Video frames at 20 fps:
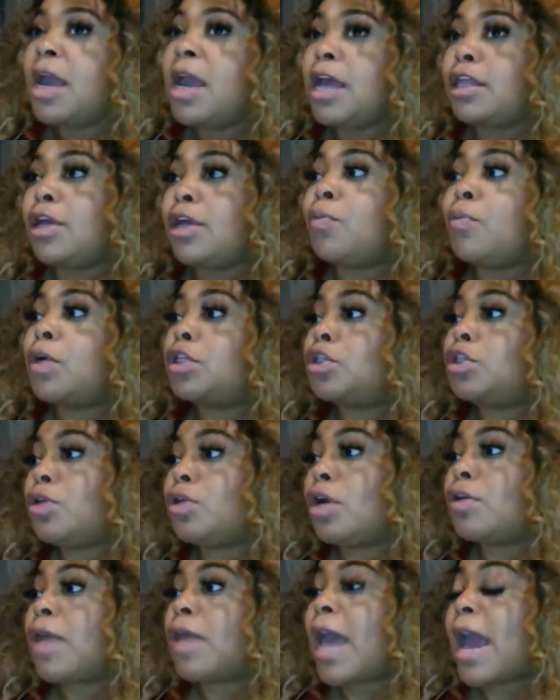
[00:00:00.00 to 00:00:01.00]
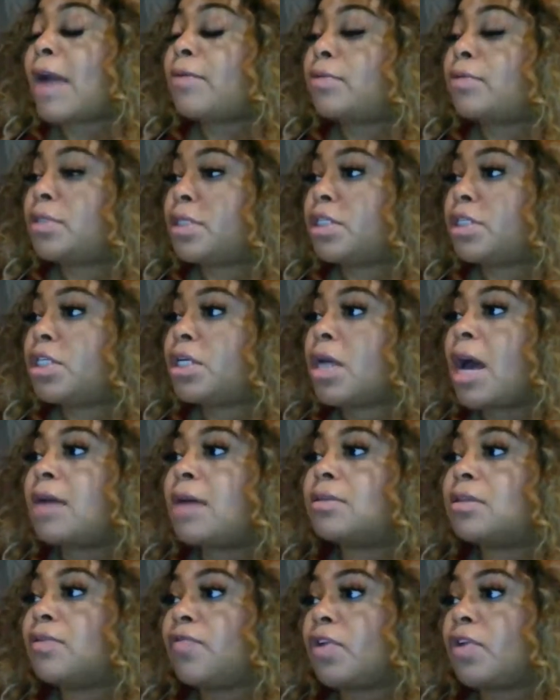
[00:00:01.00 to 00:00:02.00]
And then once you know the acquisition
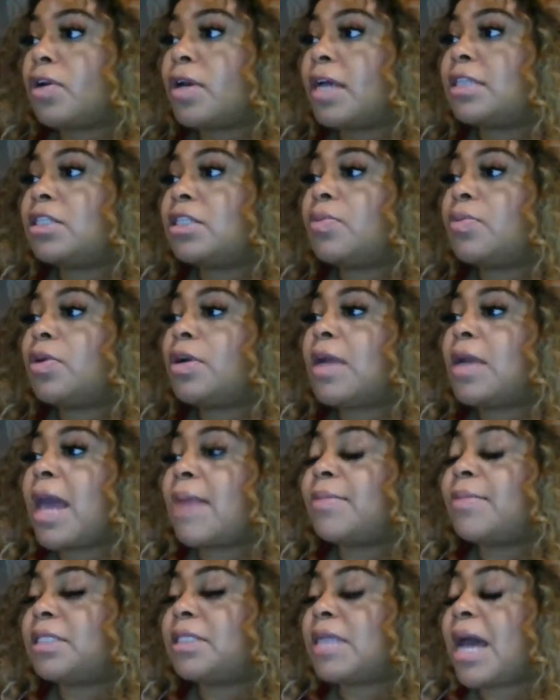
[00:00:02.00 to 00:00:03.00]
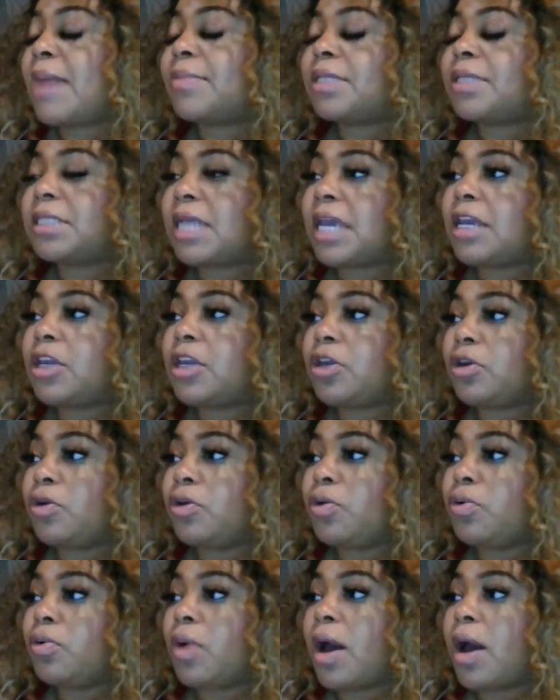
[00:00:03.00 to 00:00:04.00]
cost of your customer and how much time it's taking
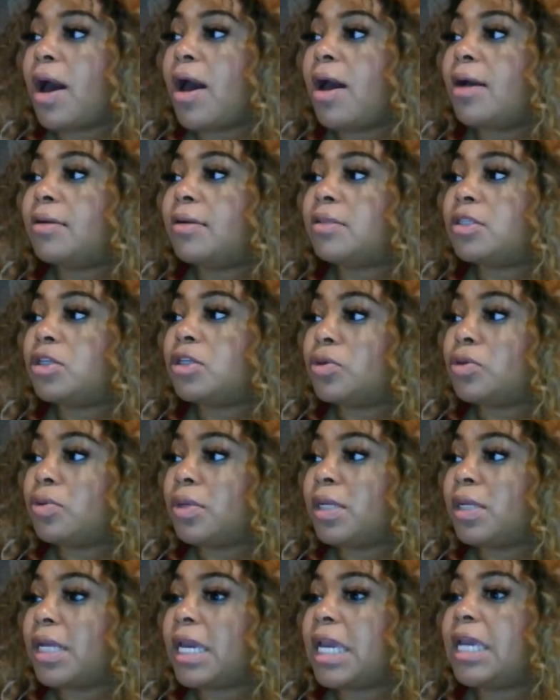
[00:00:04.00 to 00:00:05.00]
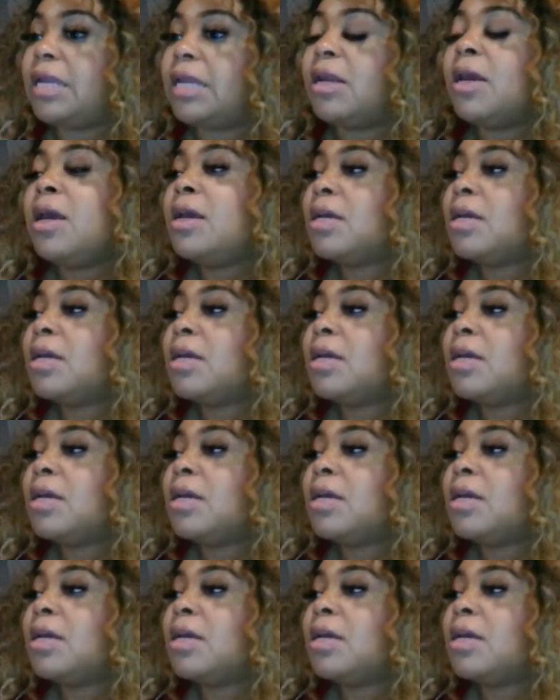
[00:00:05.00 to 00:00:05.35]
you to do a lead,